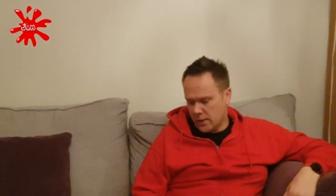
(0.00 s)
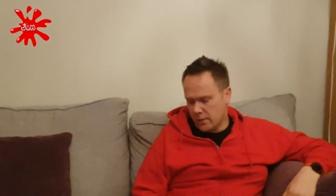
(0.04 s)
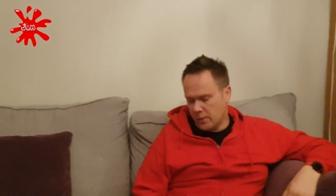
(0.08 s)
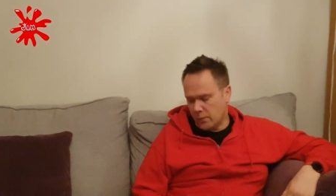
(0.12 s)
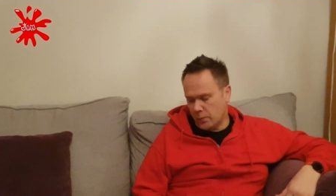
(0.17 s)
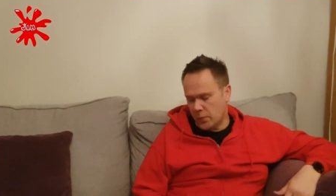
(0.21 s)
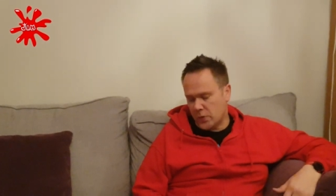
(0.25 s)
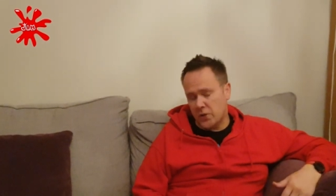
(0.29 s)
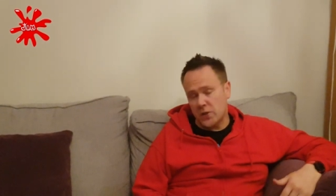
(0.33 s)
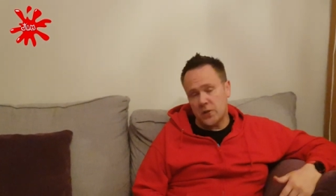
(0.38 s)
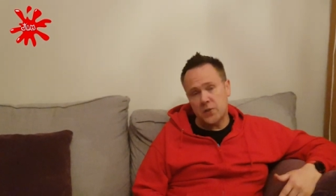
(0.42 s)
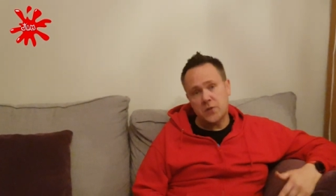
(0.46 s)

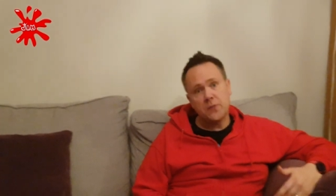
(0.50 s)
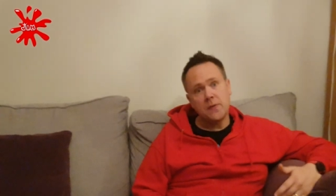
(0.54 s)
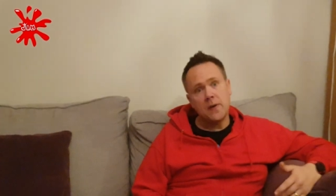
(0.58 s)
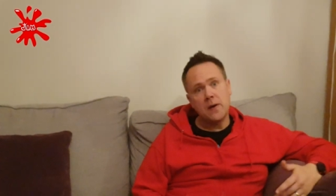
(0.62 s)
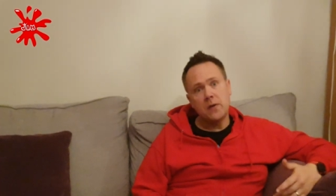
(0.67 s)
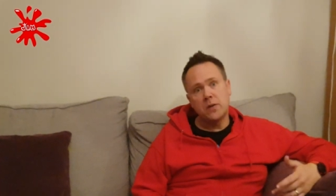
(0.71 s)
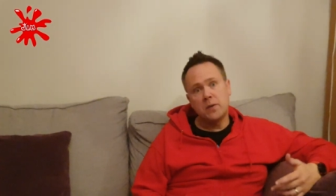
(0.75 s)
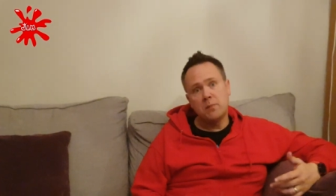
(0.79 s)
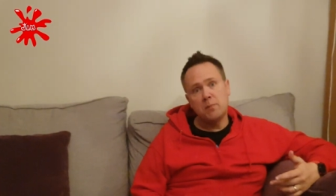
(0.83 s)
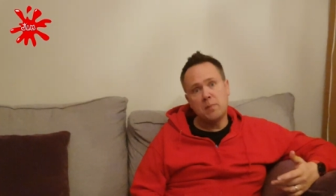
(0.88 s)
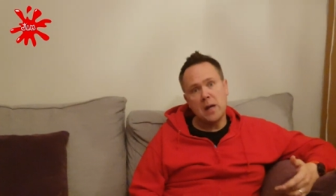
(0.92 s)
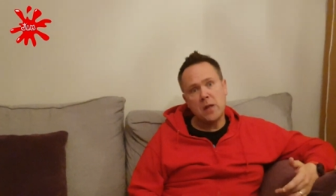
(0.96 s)
which is
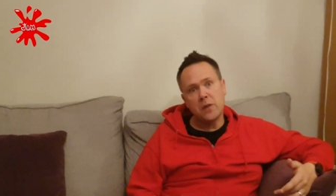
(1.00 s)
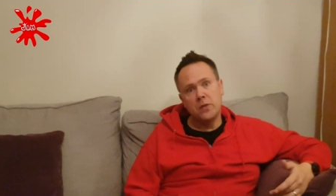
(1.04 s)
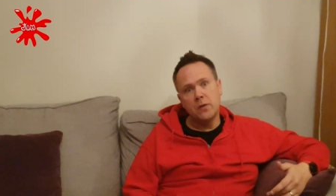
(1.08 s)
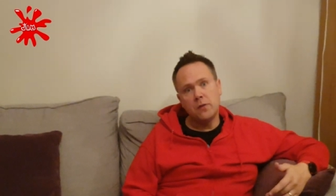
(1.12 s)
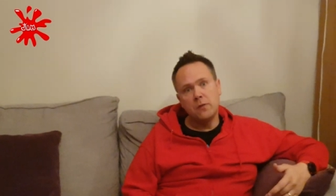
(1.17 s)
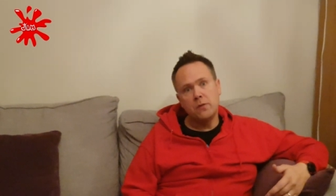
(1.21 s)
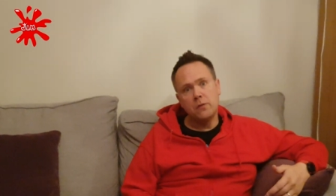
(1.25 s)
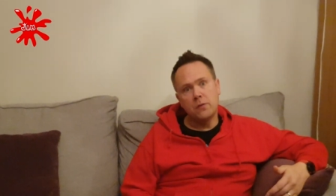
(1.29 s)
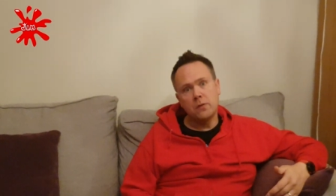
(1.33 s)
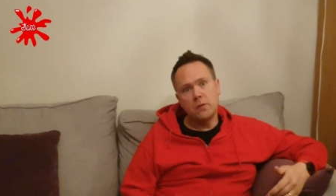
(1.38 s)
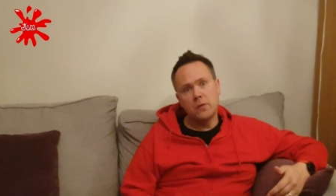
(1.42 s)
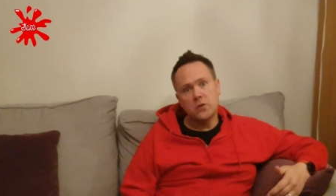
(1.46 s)
found in
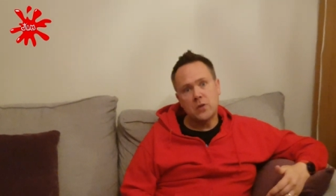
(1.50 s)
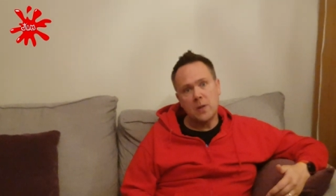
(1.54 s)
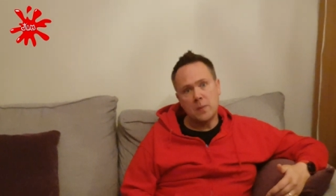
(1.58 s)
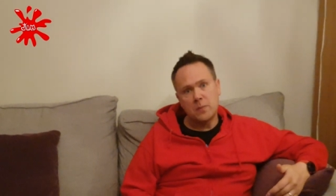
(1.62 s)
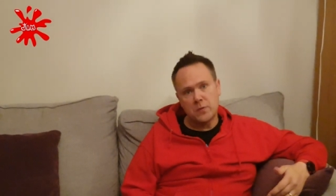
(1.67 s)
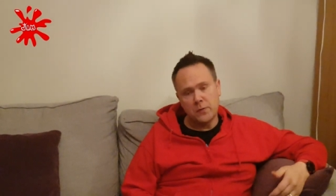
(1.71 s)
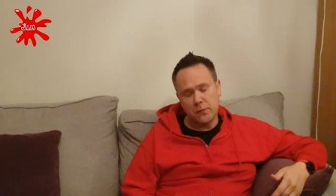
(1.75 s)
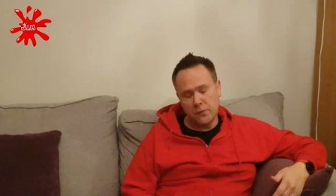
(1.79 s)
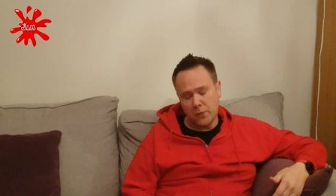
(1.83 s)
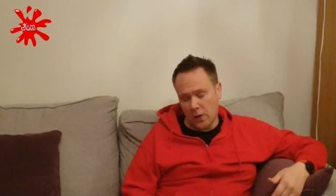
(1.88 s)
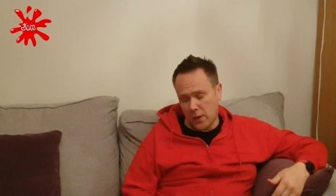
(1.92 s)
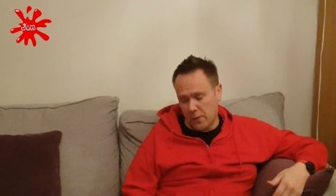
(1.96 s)
Matthew
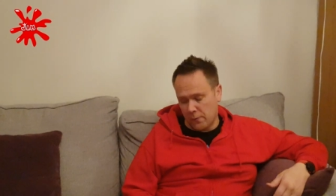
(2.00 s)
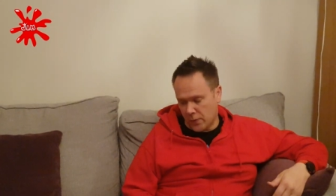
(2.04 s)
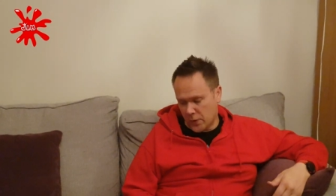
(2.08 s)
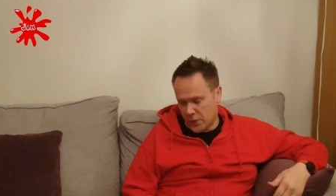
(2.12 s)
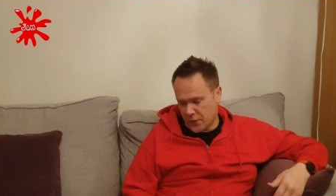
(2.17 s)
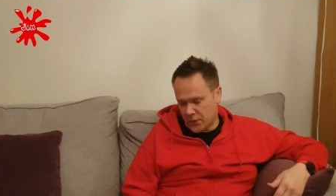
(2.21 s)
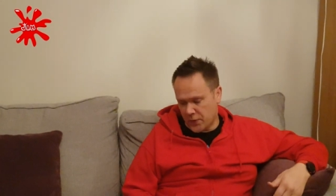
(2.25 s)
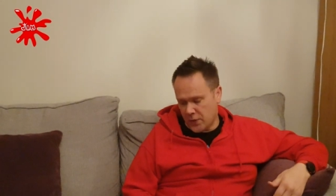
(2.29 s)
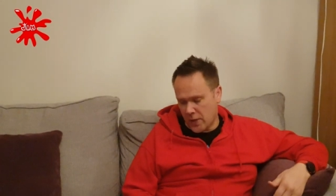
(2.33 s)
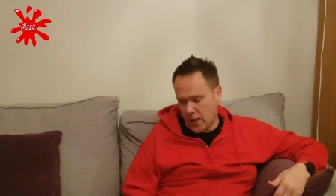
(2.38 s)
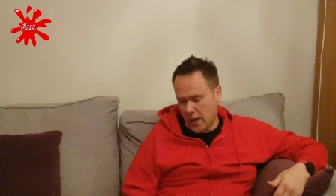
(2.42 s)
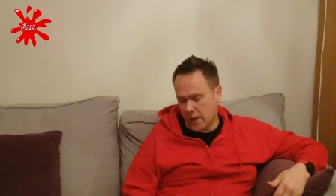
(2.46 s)
chapter 5
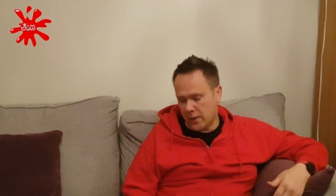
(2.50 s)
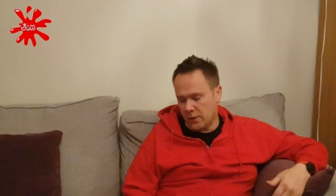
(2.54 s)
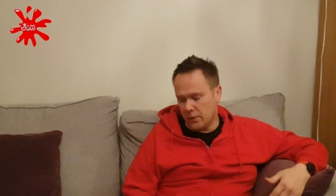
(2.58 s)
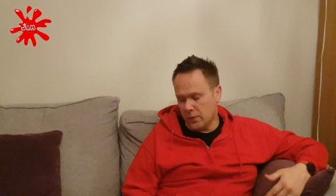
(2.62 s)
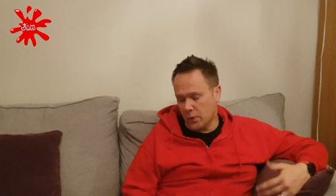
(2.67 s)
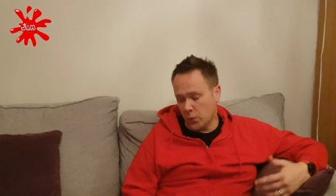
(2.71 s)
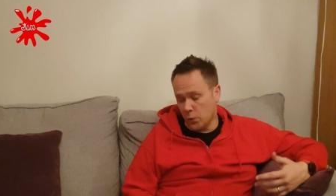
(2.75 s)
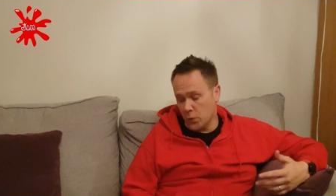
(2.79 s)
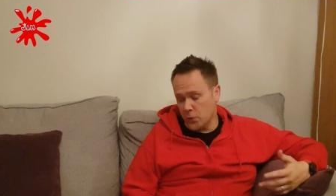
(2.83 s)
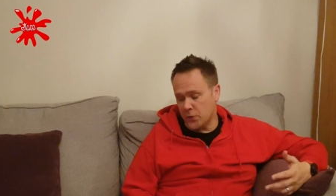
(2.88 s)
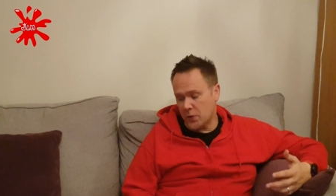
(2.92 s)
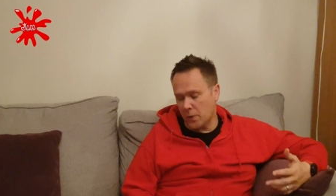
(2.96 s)
verse 10
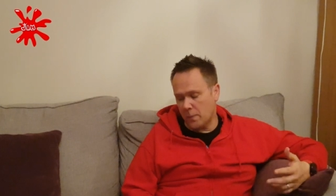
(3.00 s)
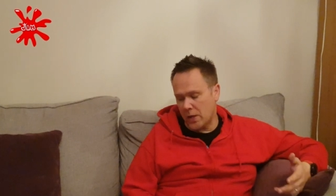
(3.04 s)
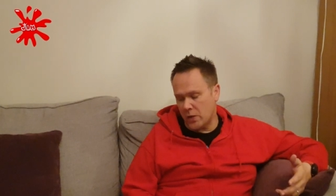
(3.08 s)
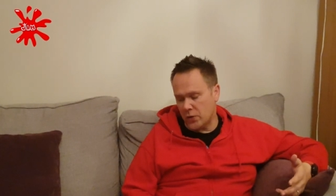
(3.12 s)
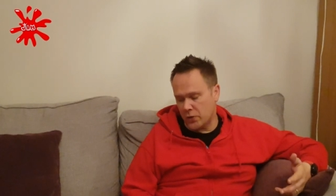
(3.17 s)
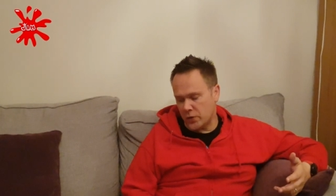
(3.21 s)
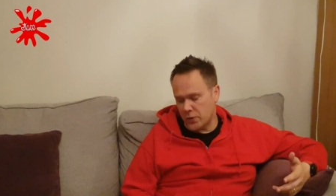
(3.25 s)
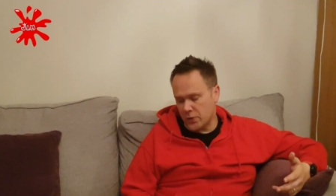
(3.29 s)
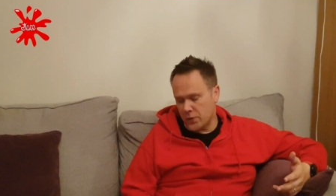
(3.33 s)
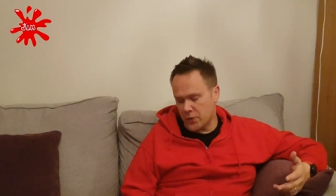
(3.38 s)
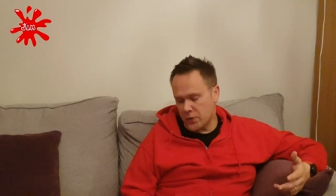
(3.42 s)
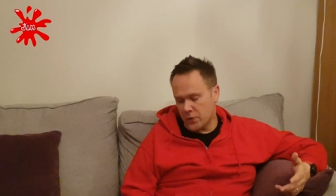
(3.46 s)
also
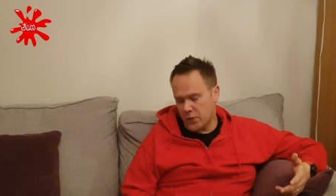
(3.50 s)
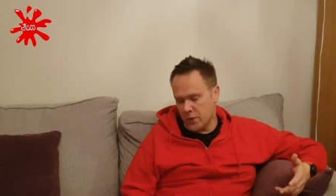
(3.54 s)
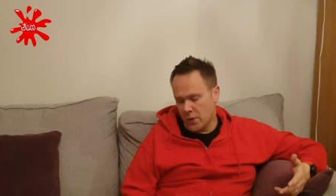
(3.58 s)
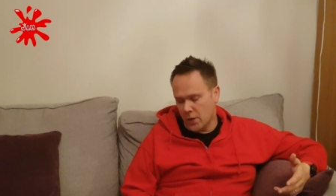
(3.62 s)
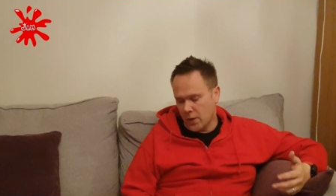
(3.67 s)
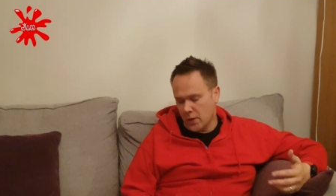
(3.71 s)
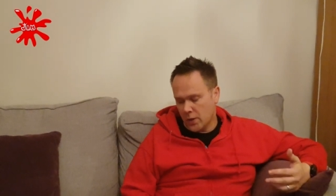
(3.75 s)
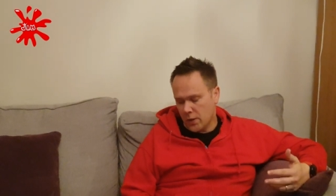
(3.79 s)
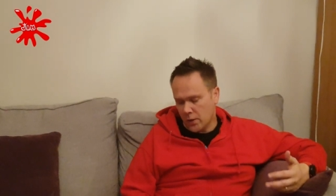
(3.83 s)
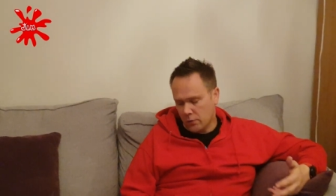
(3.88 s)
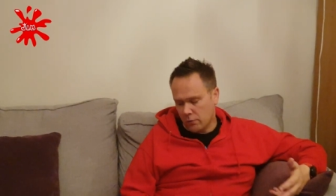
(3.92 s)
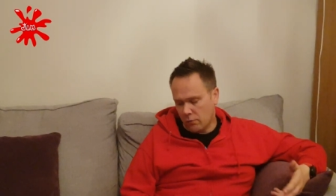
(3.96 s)
mentions
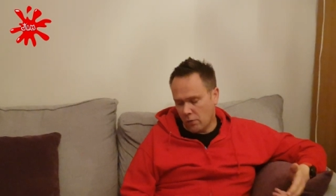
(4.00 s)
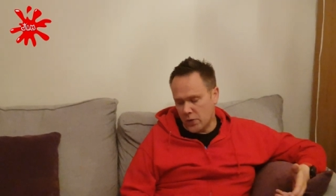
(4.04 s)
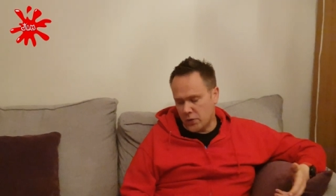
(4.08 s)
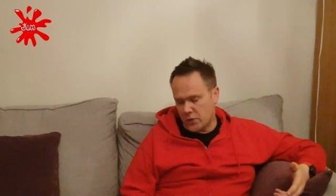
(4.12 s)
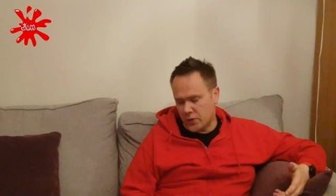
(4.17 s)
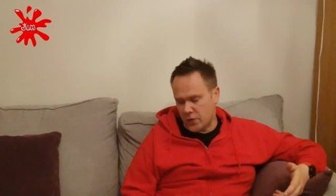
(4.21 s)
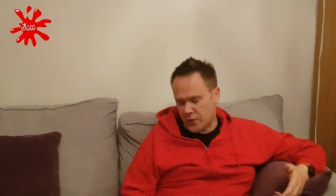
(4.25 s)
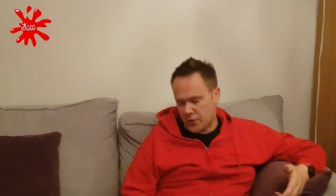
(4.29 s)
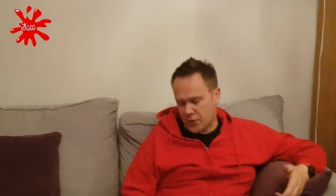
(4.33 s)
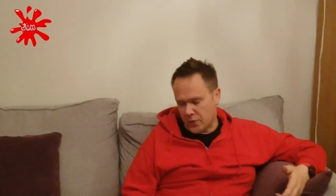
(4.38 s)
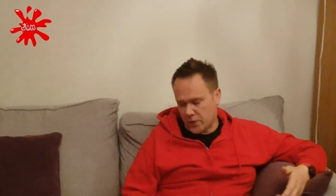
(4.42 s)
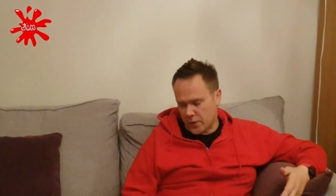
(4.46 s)

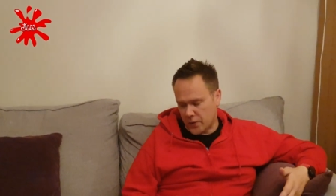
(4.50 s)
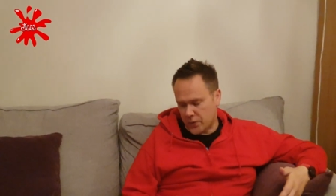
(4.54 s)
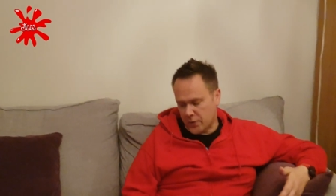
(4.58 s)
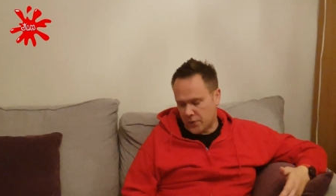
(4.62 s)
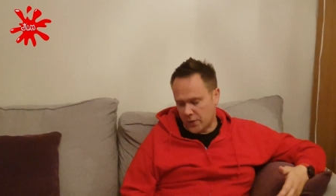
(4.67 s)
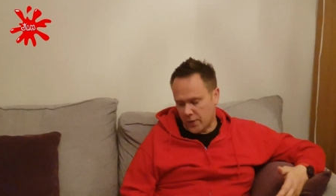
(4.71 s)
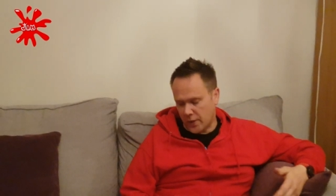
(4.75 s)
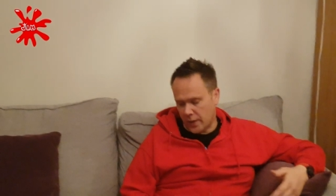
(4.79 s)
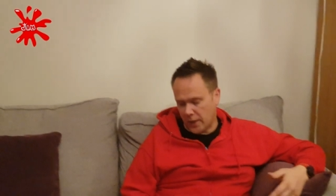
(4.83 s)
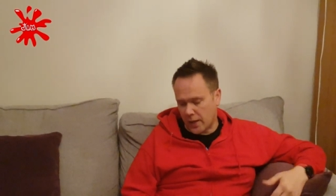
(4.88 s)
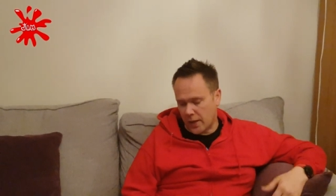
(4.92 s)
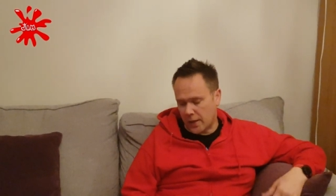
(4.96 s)

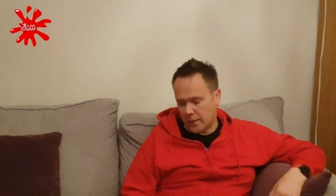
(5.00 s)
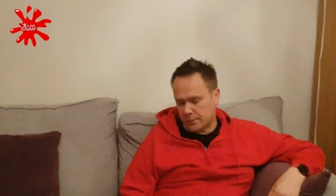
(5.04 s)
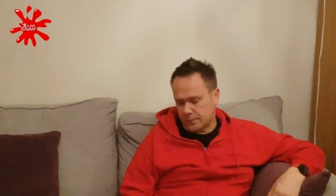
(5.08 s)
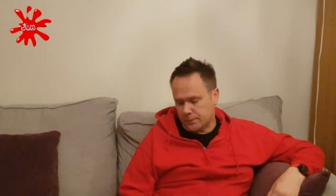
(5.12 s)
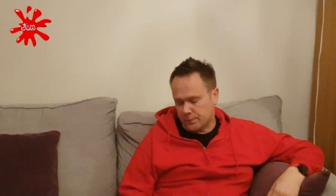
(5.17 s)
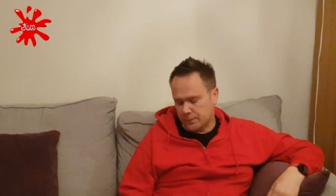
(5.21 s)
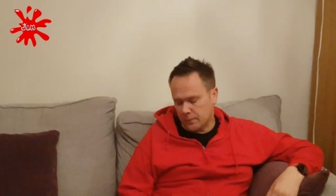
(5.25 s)
righteousness again.